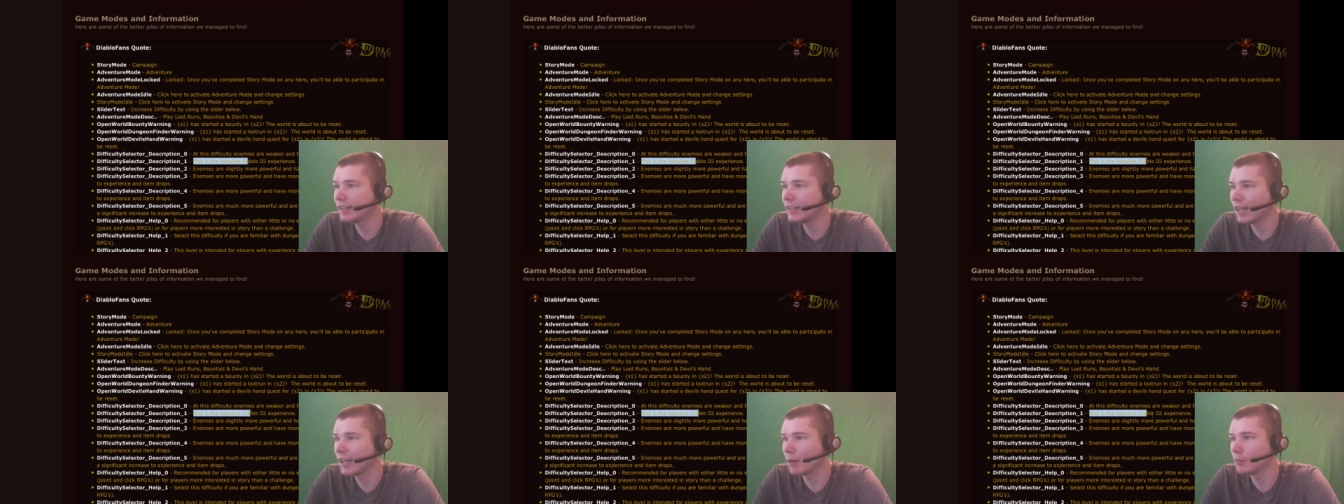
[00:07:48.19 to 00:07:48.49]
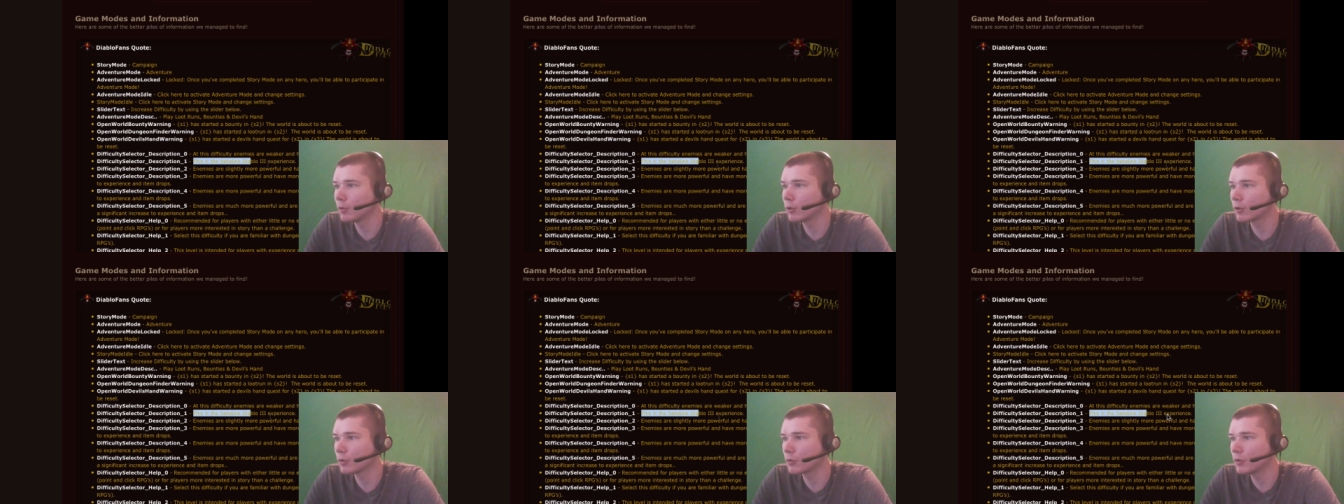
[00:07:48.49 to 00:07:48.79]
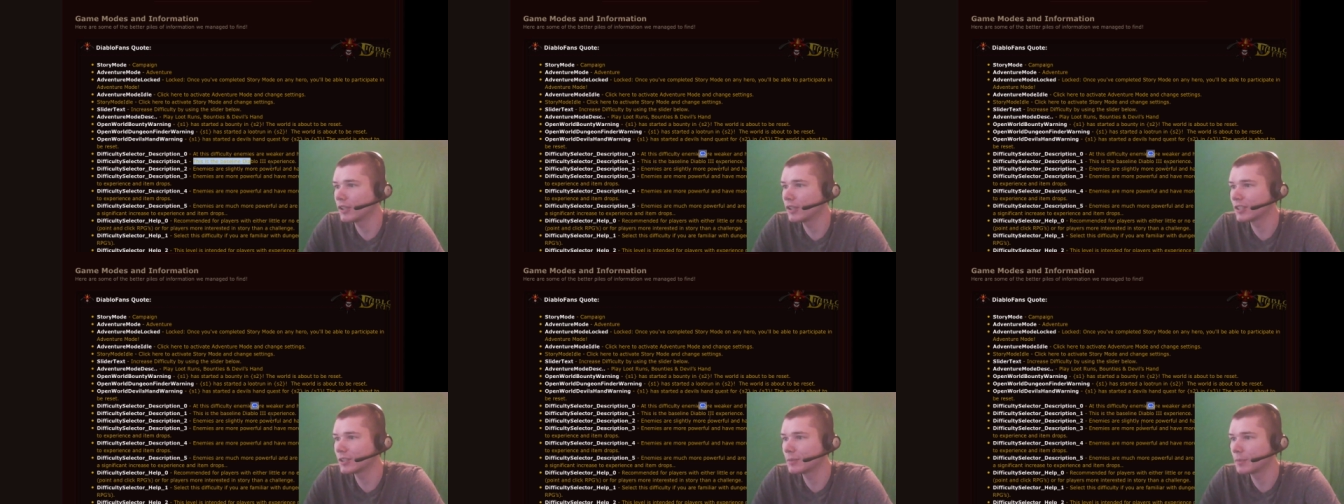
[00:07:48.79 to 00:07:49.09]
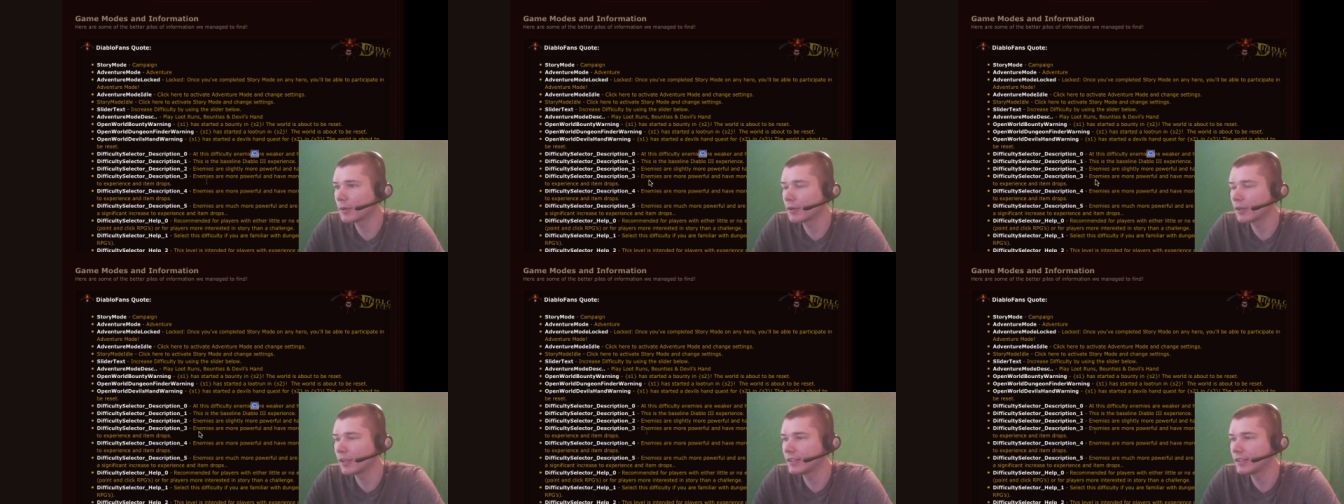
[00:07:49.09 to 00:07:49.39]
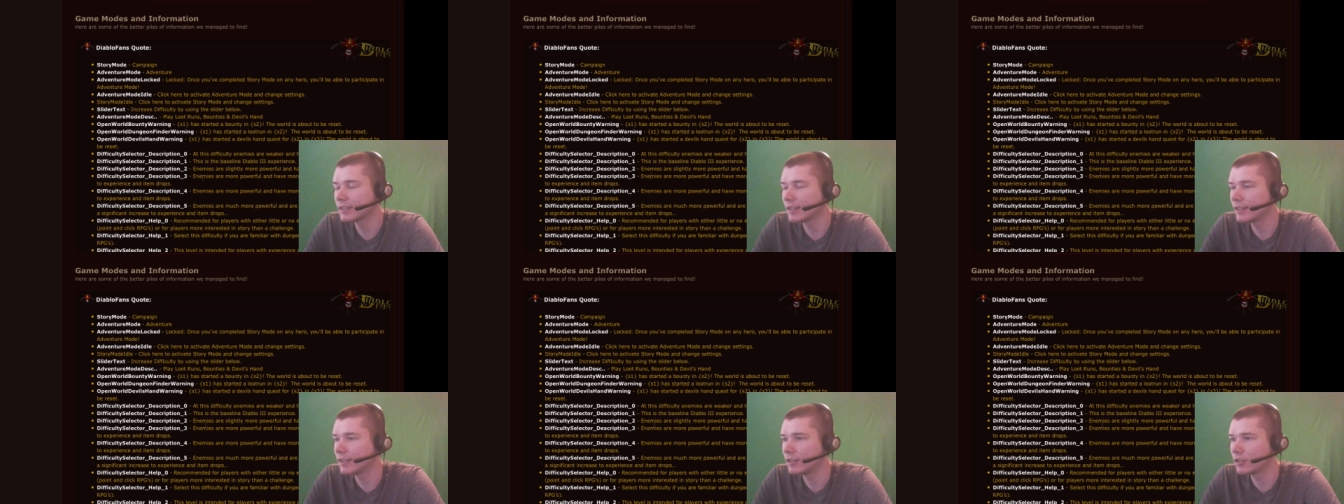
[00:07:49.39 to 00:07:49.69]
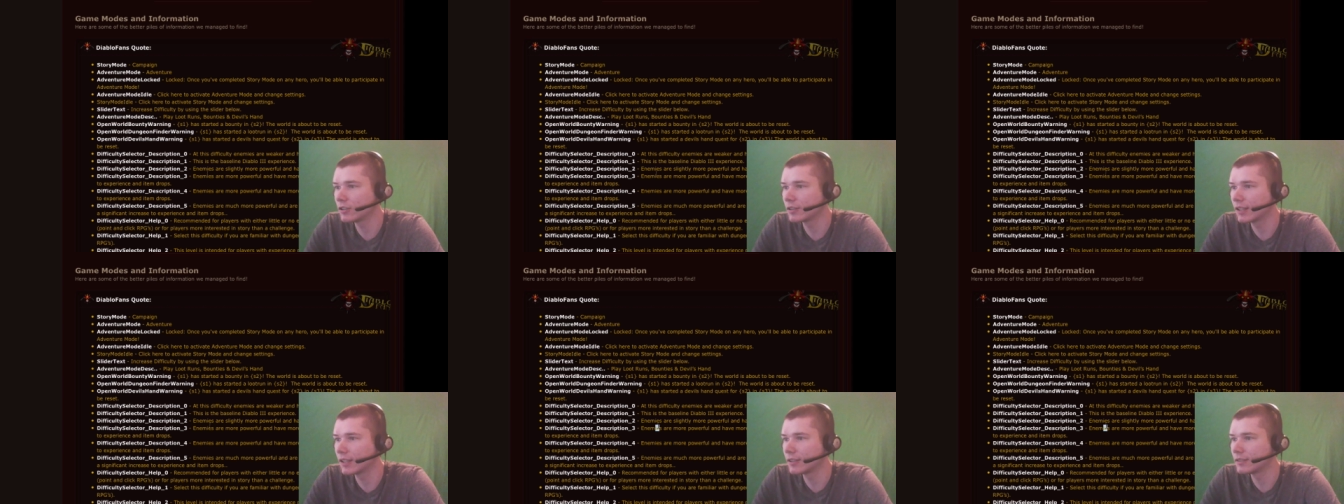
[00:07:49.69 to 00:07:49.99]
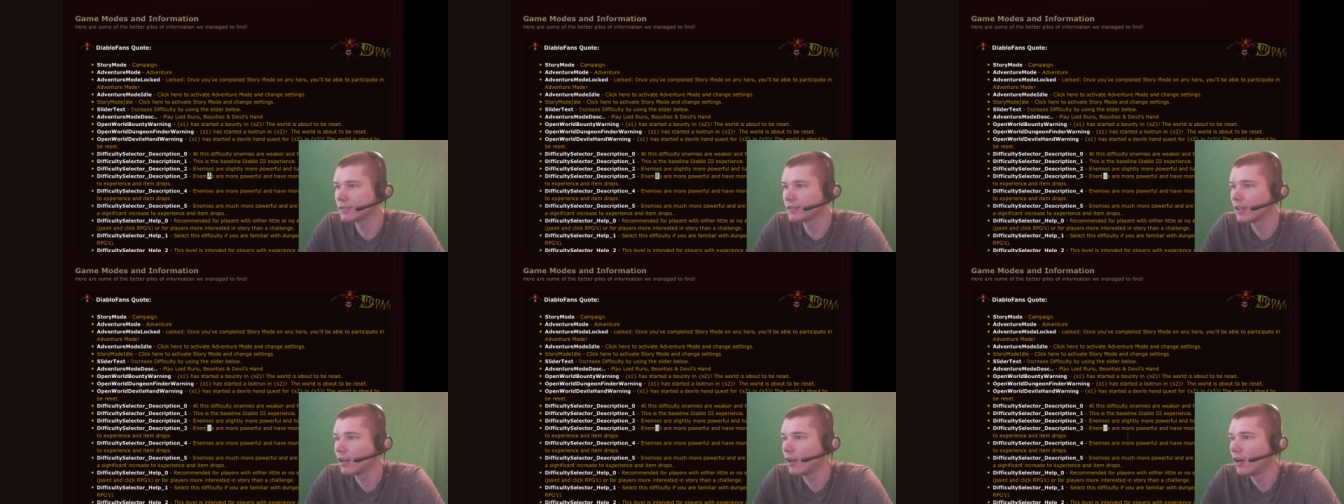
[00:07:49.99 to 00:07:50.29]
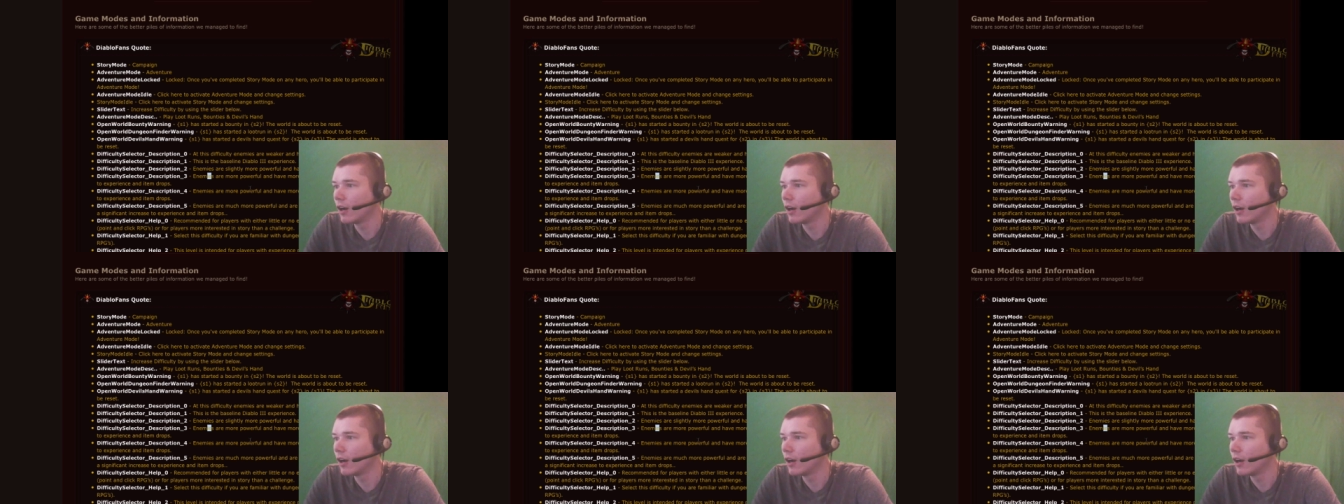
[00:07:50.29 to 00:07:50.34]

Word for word: Diablo 3 experience, and then it just gets